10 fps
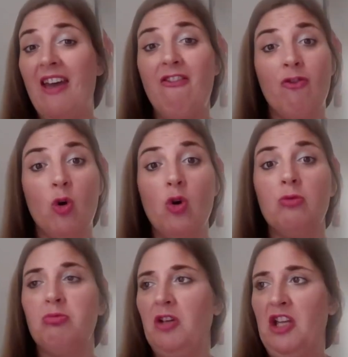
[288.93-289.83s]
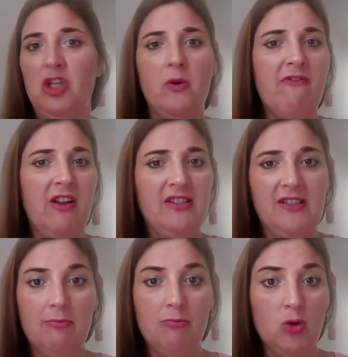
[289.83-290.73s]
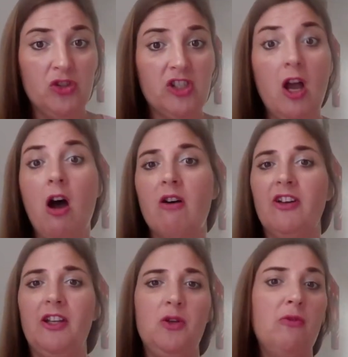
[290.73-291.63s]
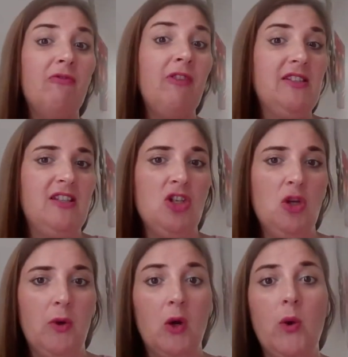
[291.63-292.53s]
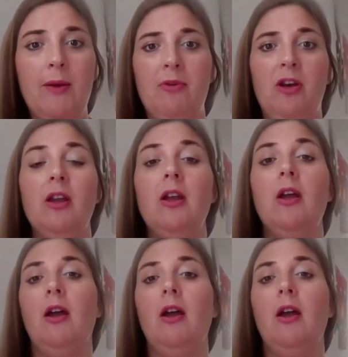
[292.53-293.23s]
Therefore, can you invest in more staff? Can you invest in new equipment?